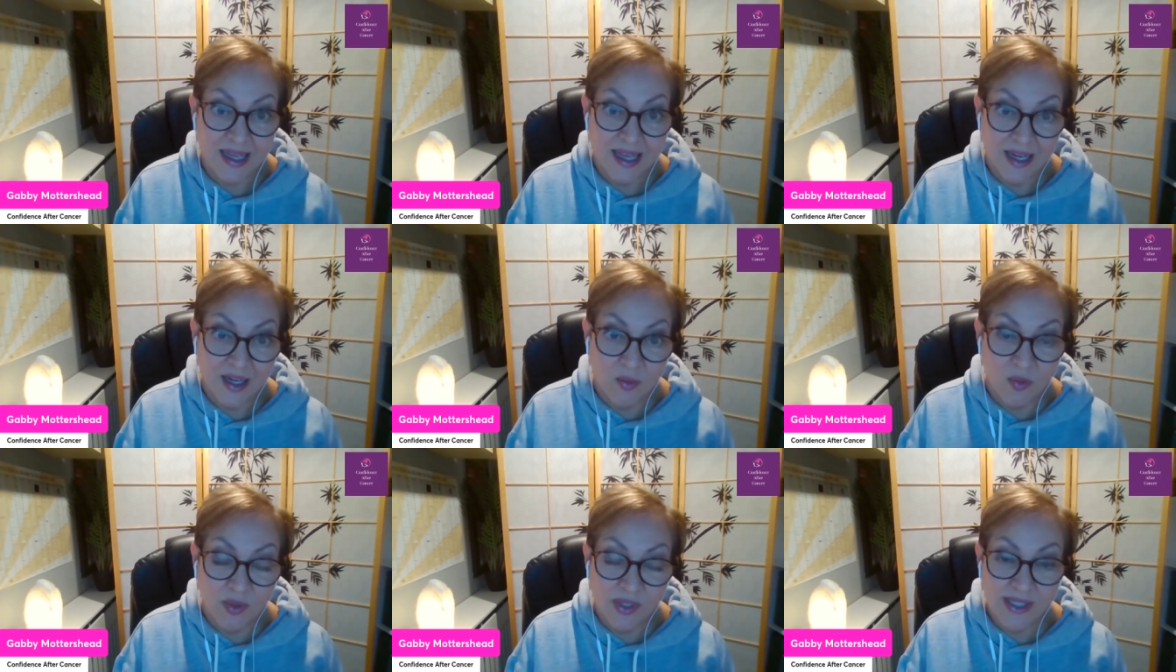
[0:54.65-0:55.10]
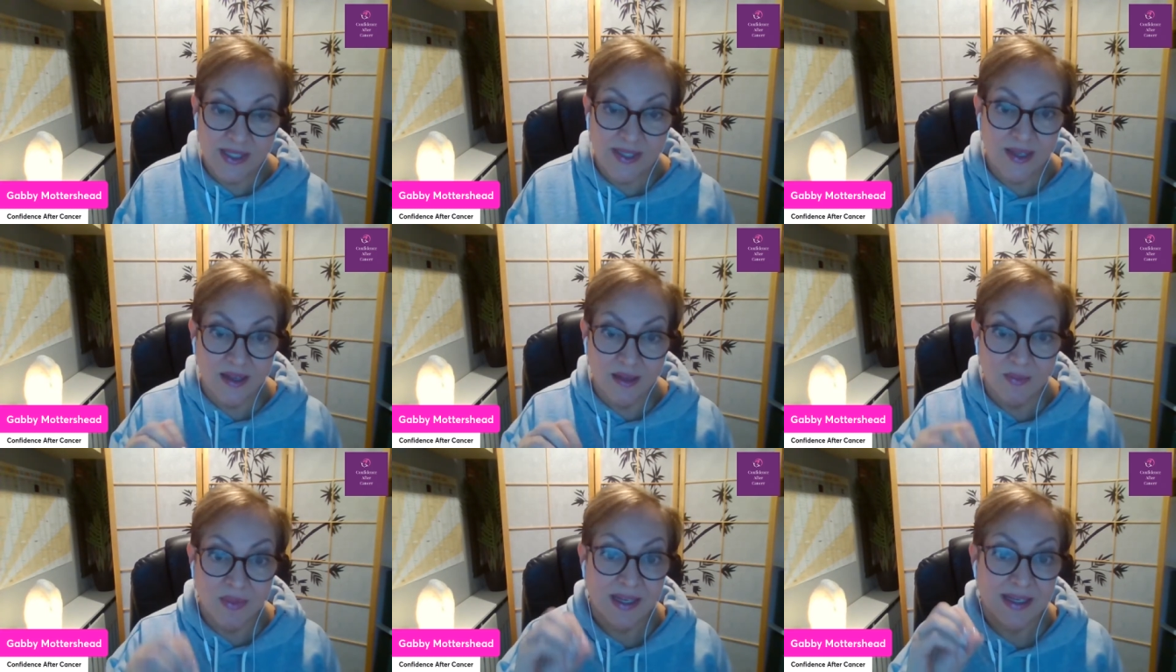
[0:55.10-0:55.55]
And I would
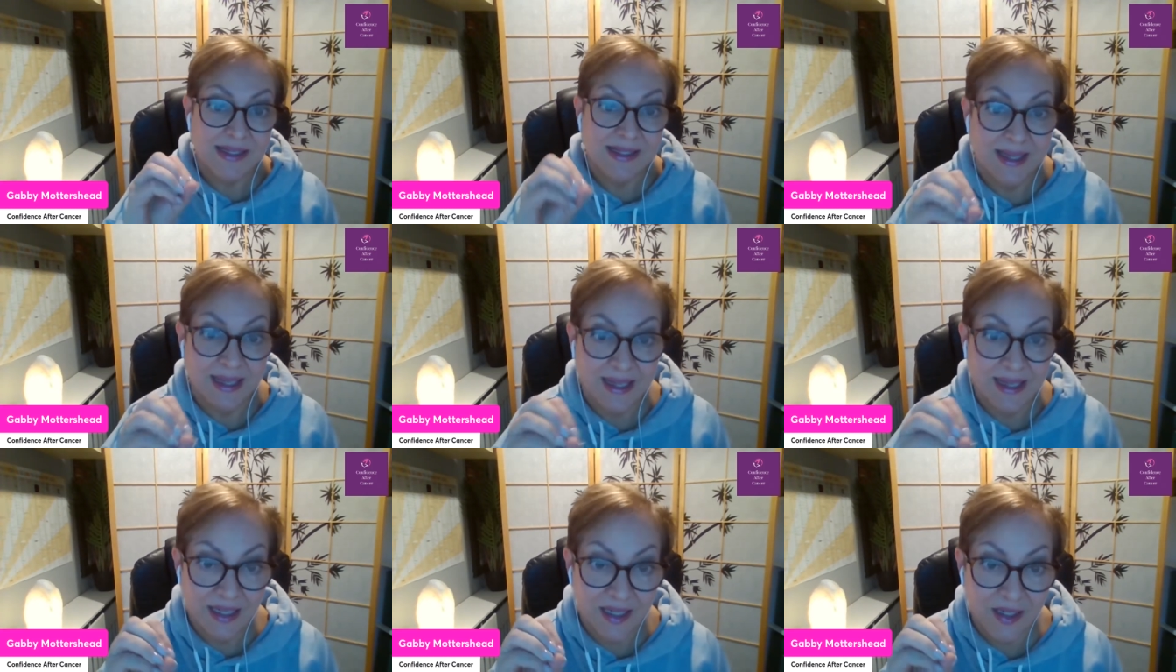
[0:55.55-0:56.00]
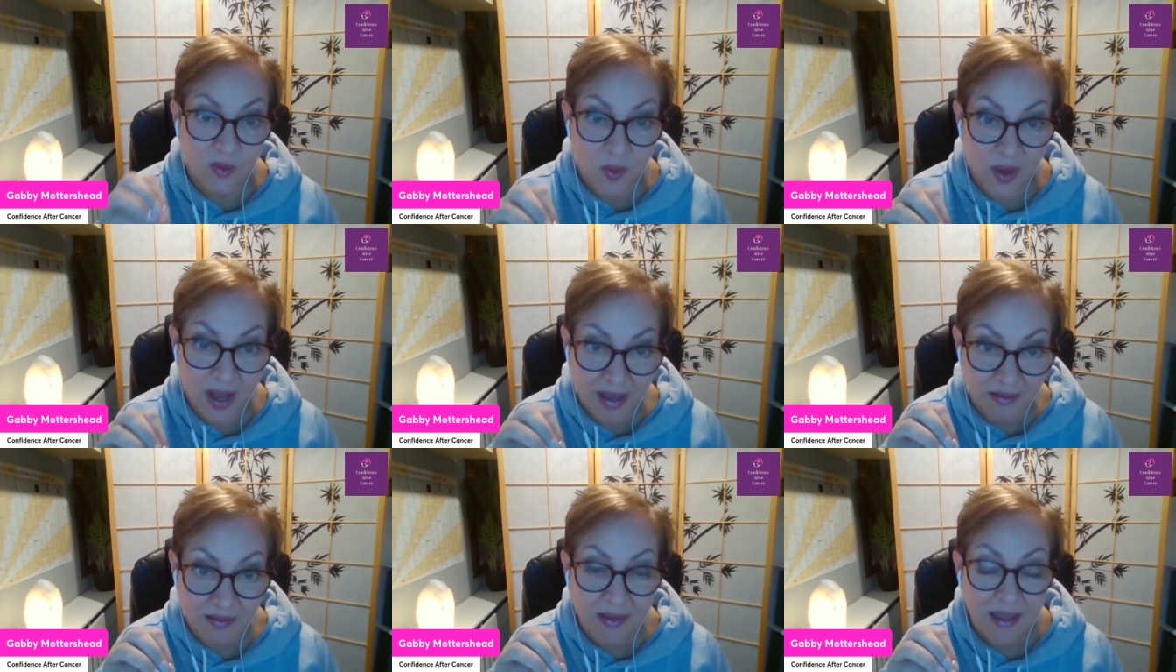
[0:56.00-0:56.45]
start by saying as
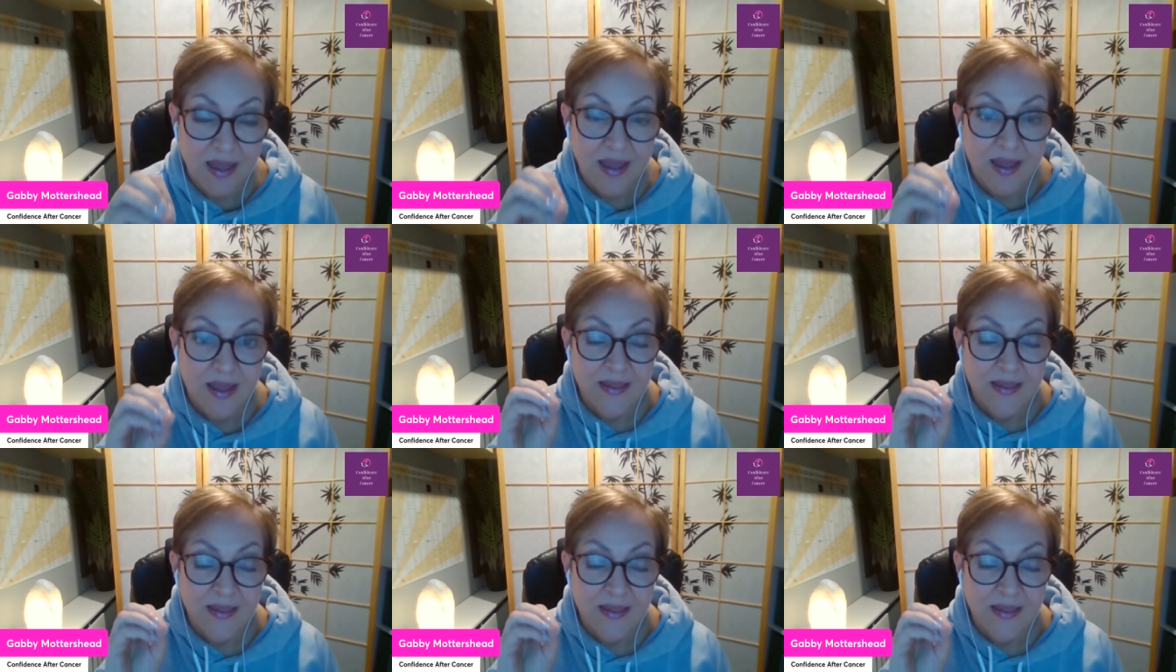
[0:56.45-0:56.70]
well,